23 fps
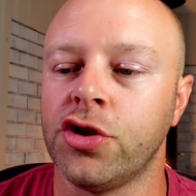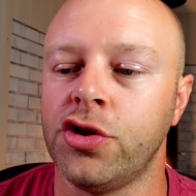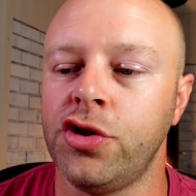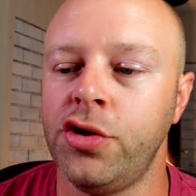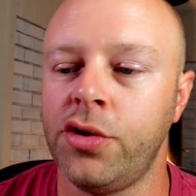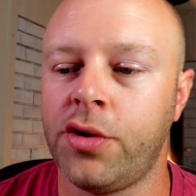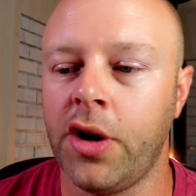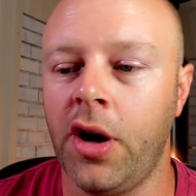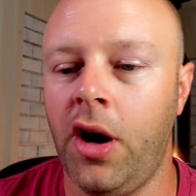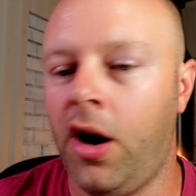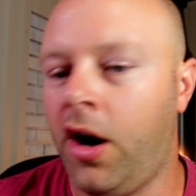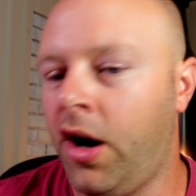You
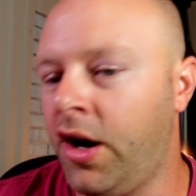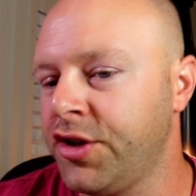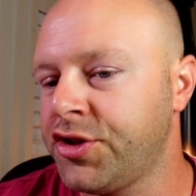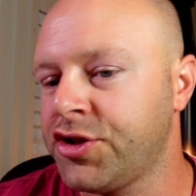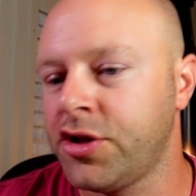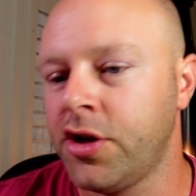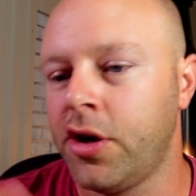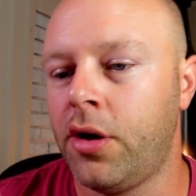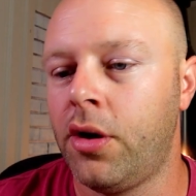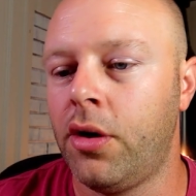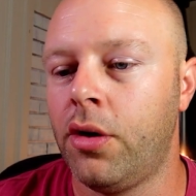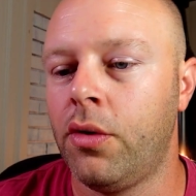can
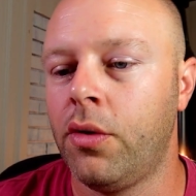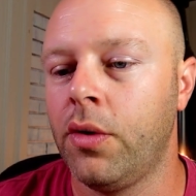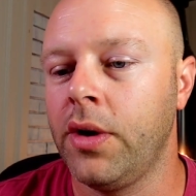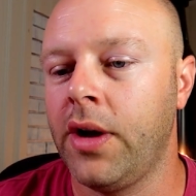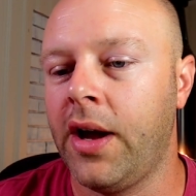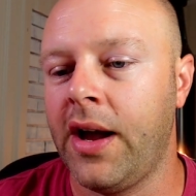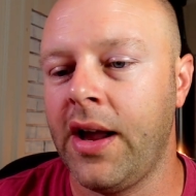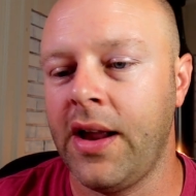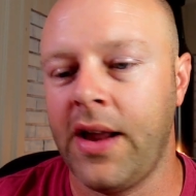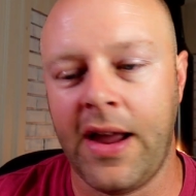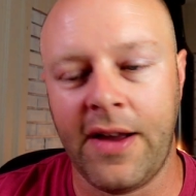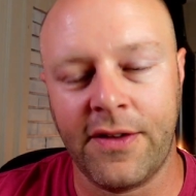also
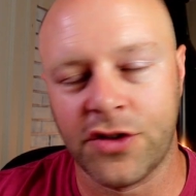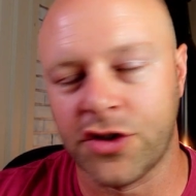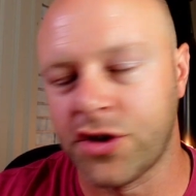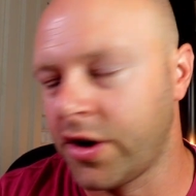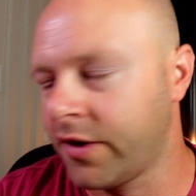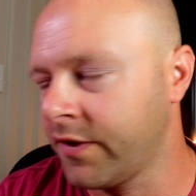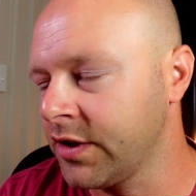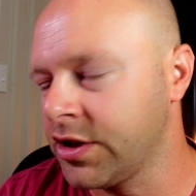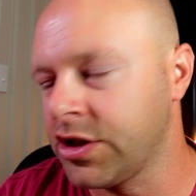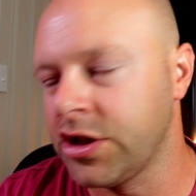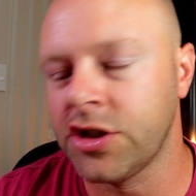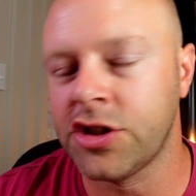have
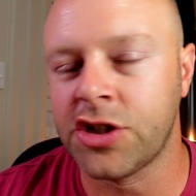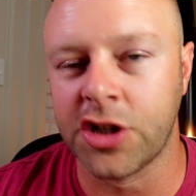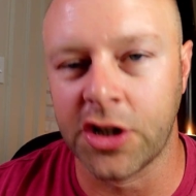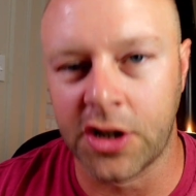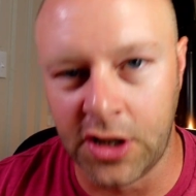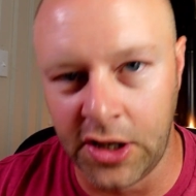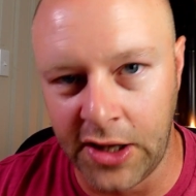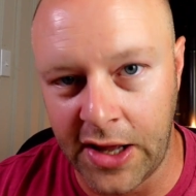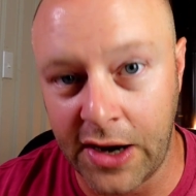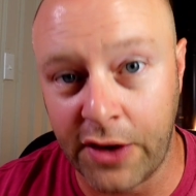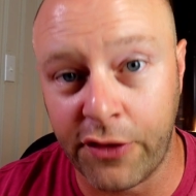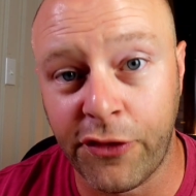services to
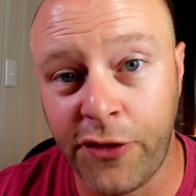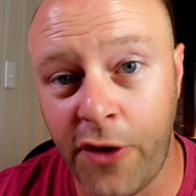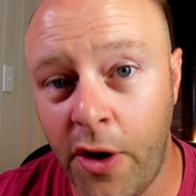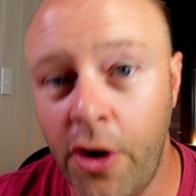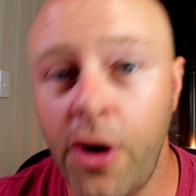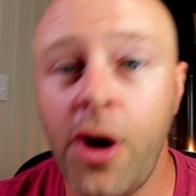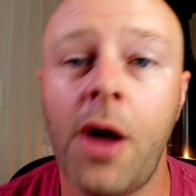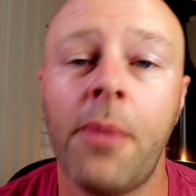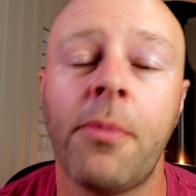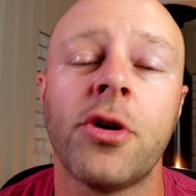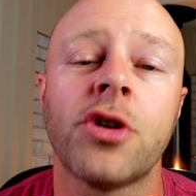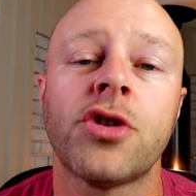collect phone
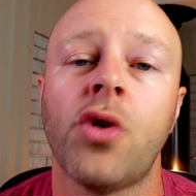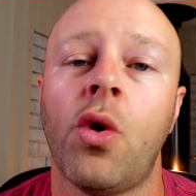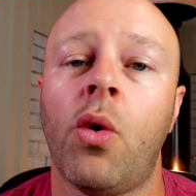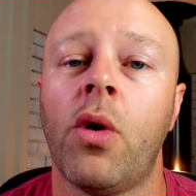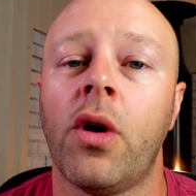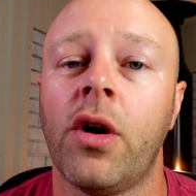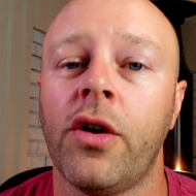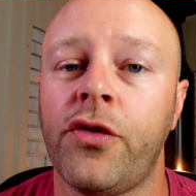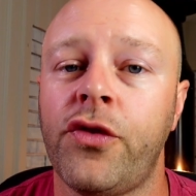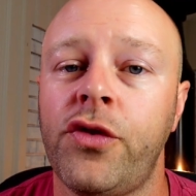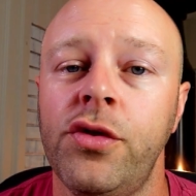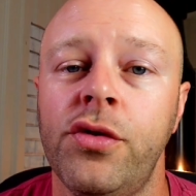numbers,
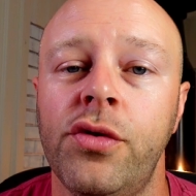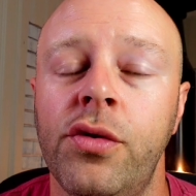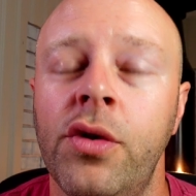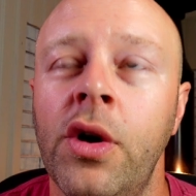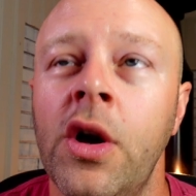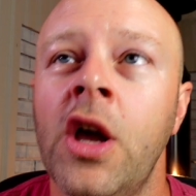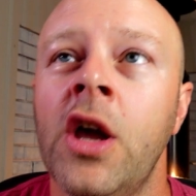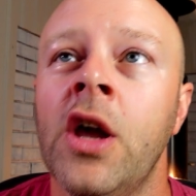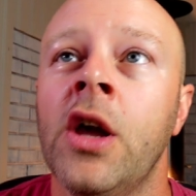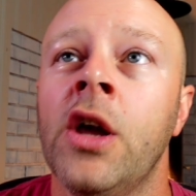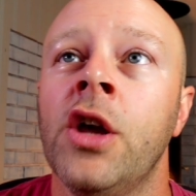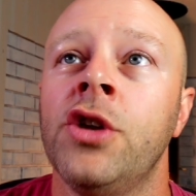or if you
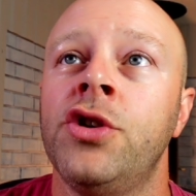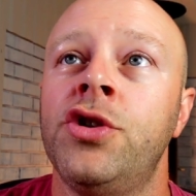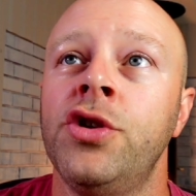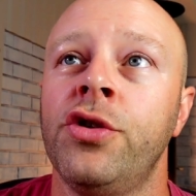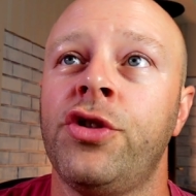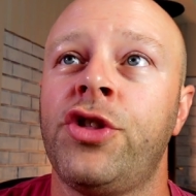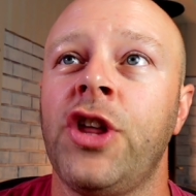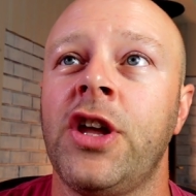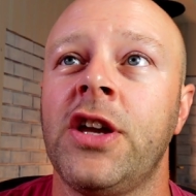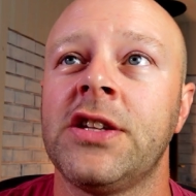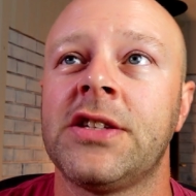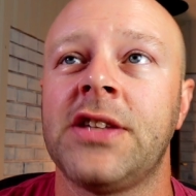do
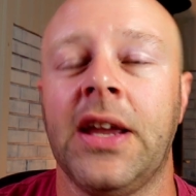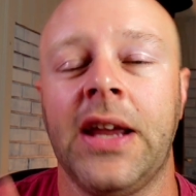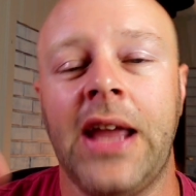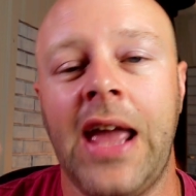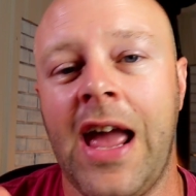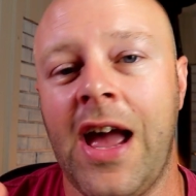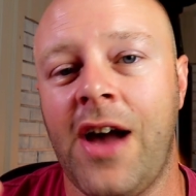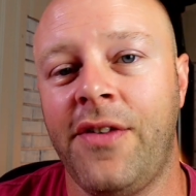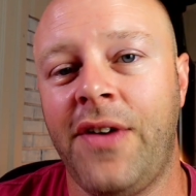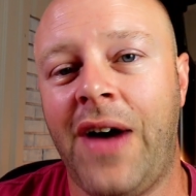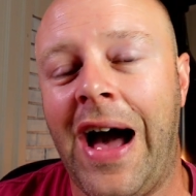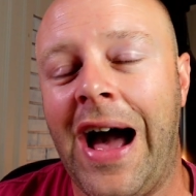things like
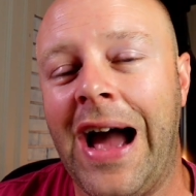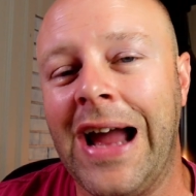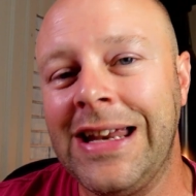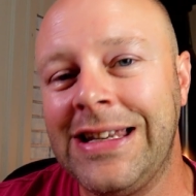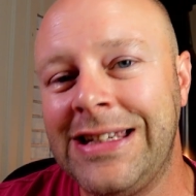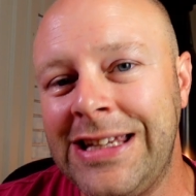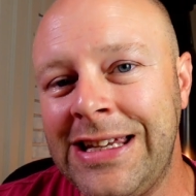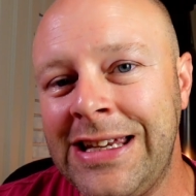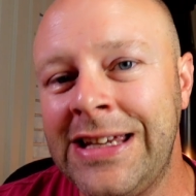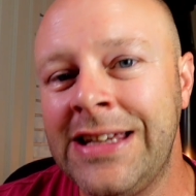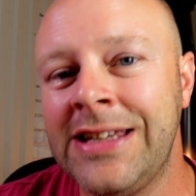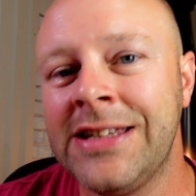have
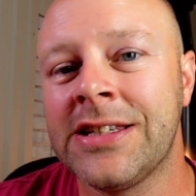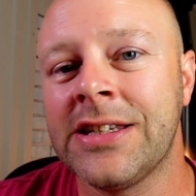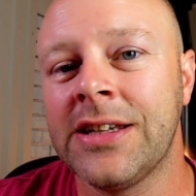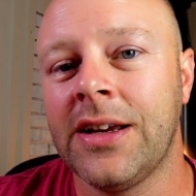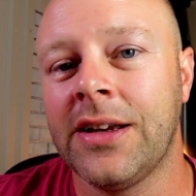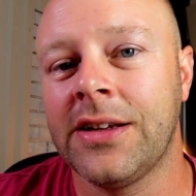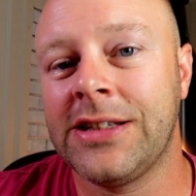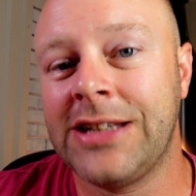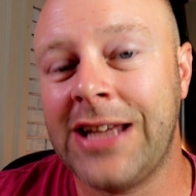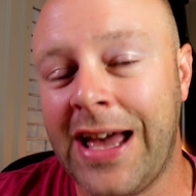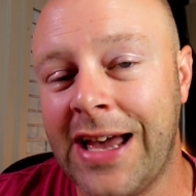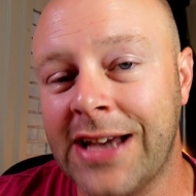IDs
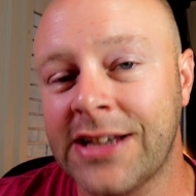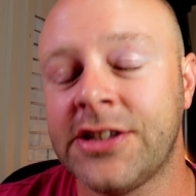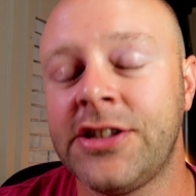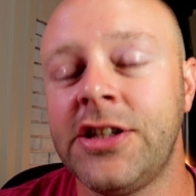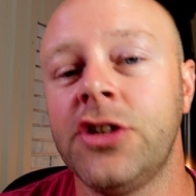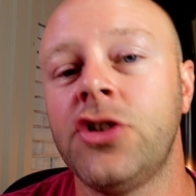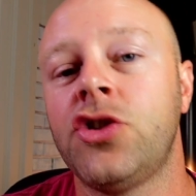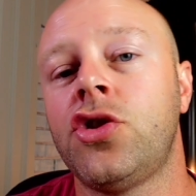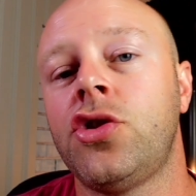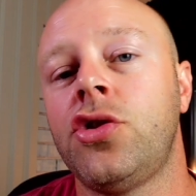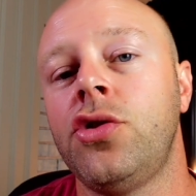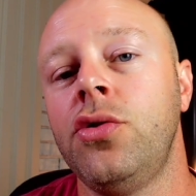
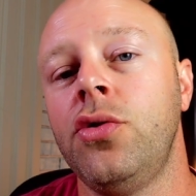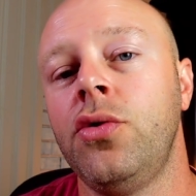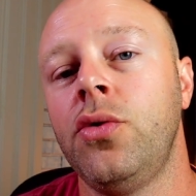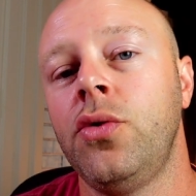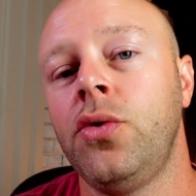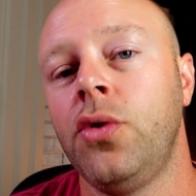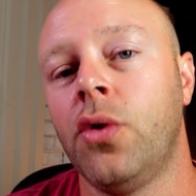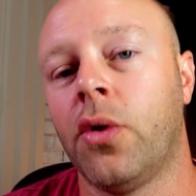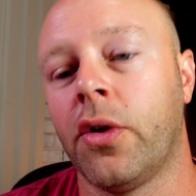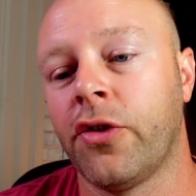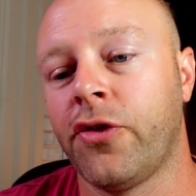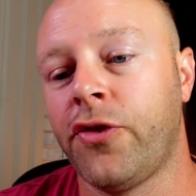texted to
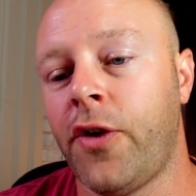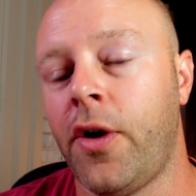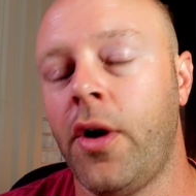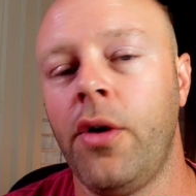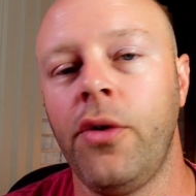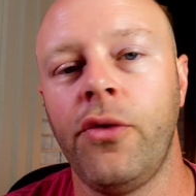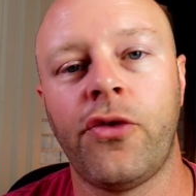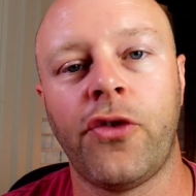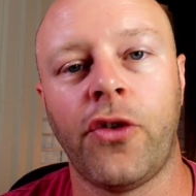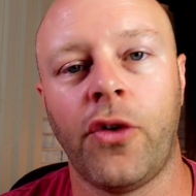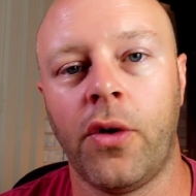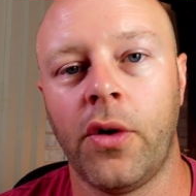your
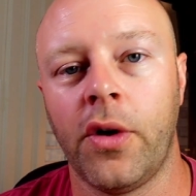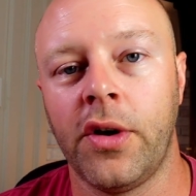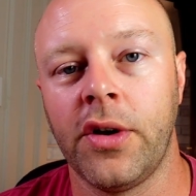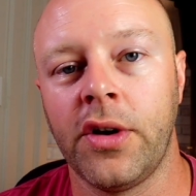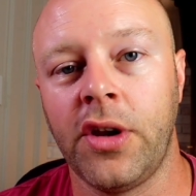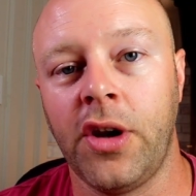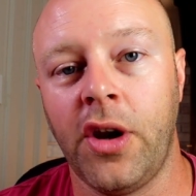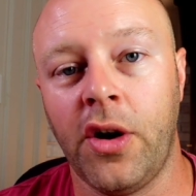phone for,